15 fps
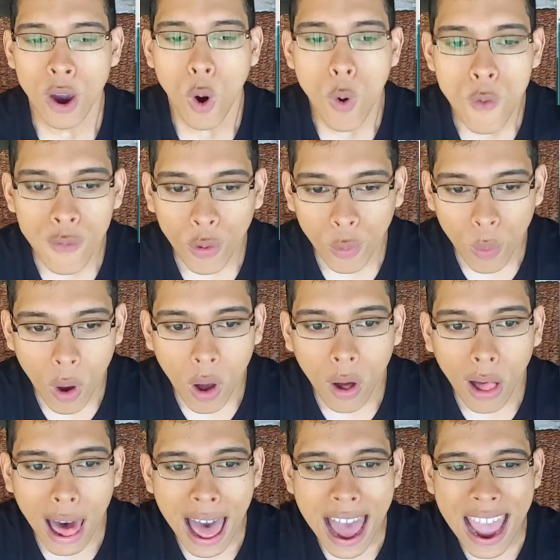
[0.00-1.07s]

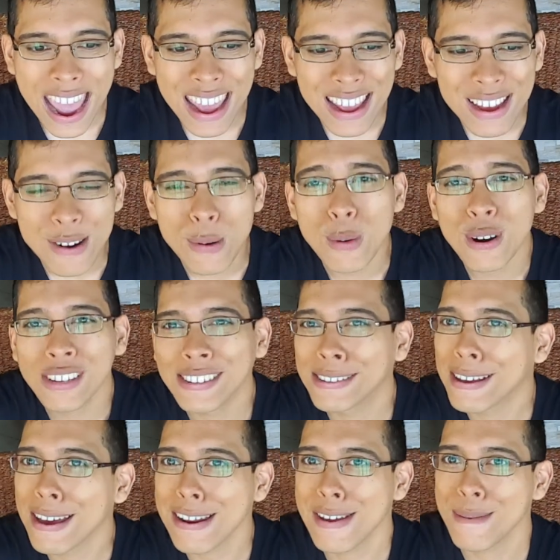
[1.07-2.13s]
Overall, I was
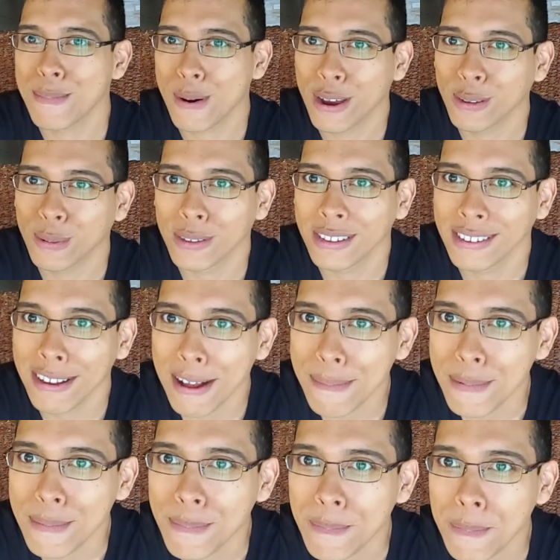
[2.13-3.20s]
not impressed with this
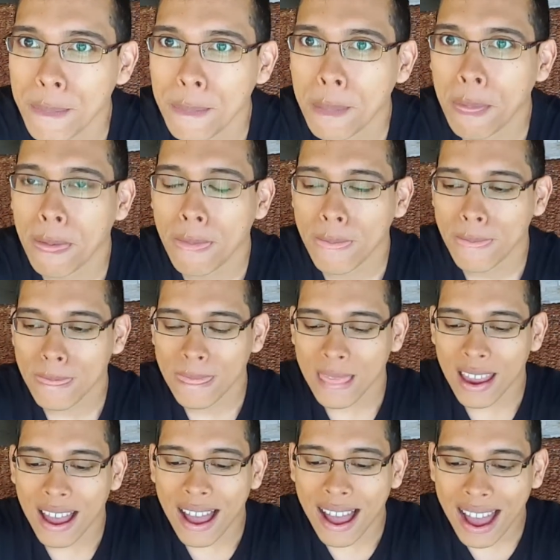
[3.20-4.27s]
album.
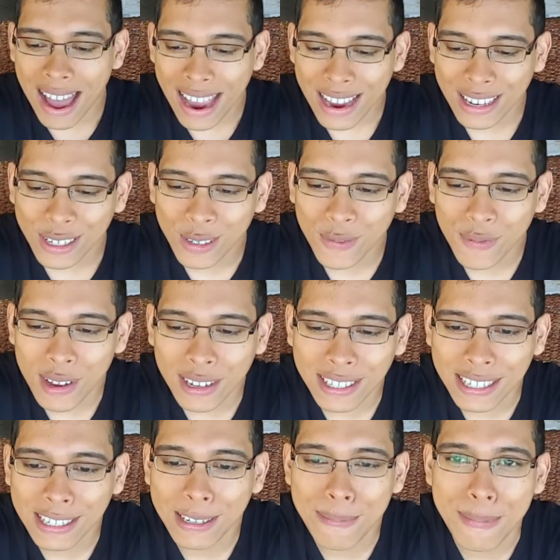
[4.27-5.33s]
I just felt
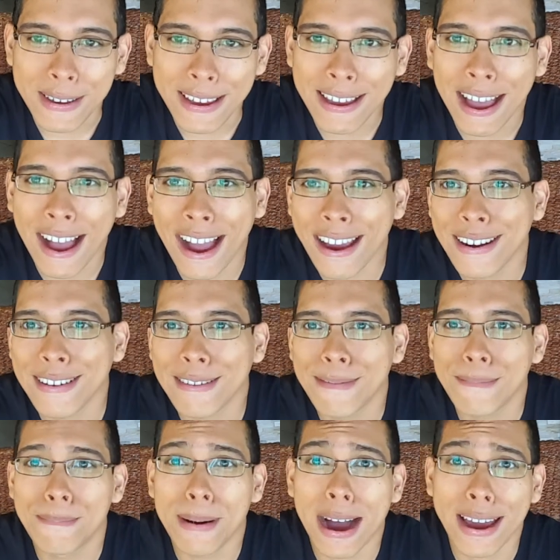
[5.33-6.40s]
it to be kind
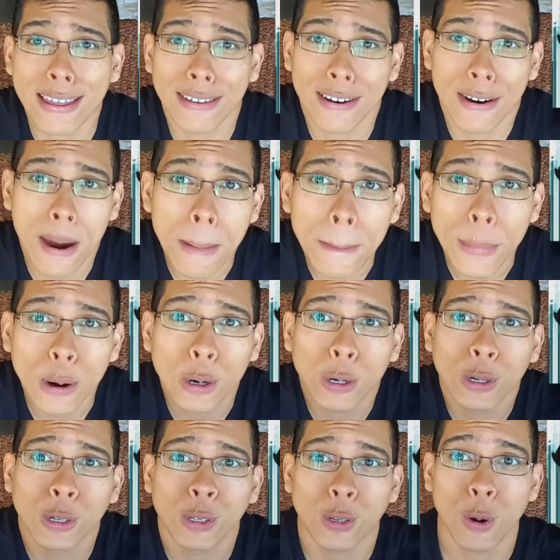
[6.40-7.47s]
of by the
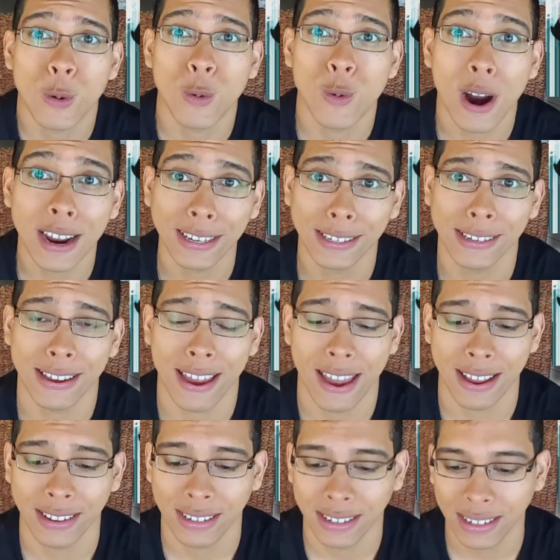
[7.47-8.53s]
numbers, Rise
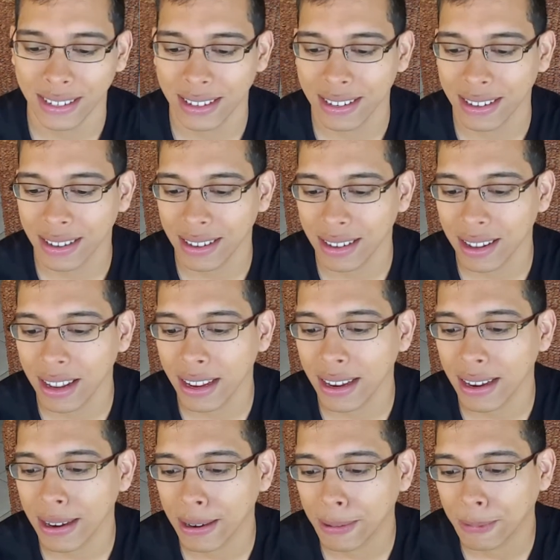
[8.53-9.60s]
Against.
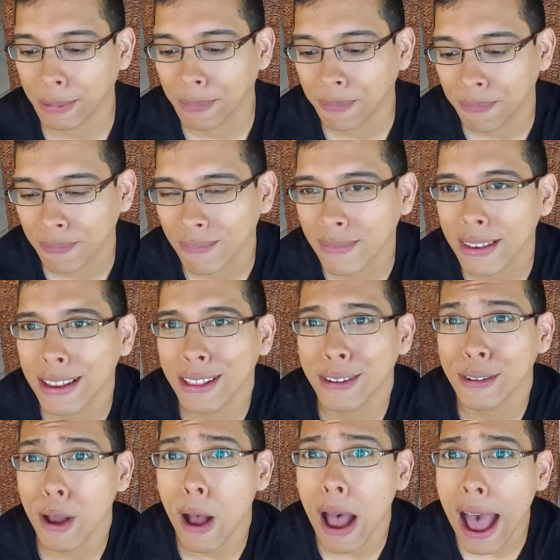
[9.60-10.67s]
Like,
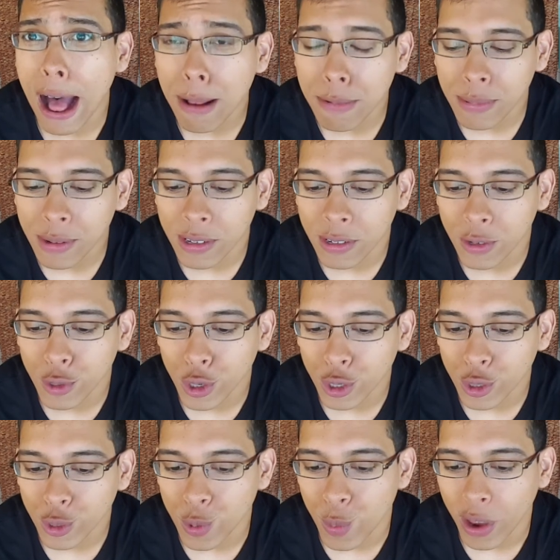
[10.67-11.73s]
this album is
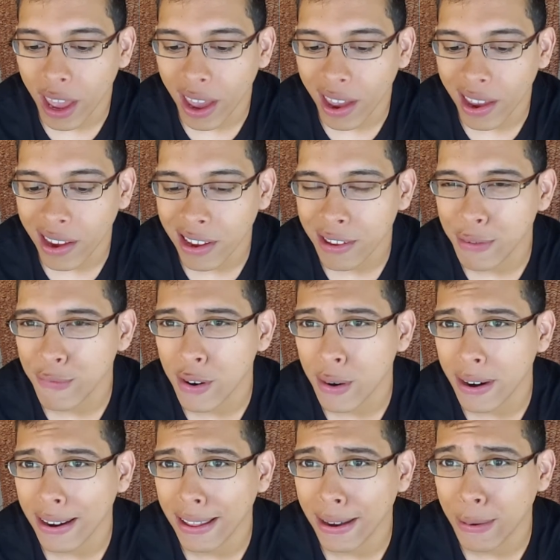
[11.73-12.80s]
just okay. It's
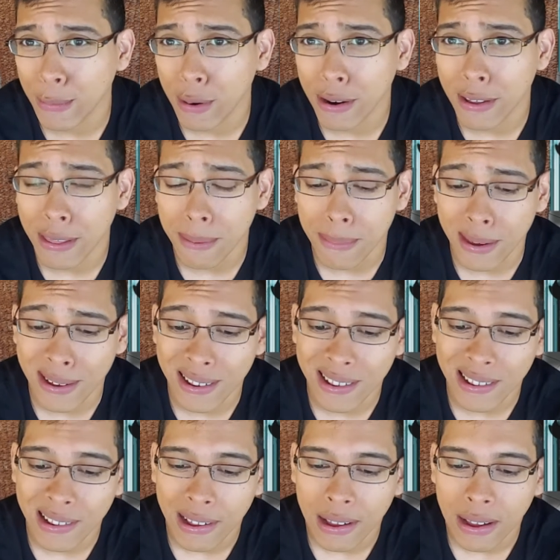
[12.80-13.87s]
very like a run of the mill.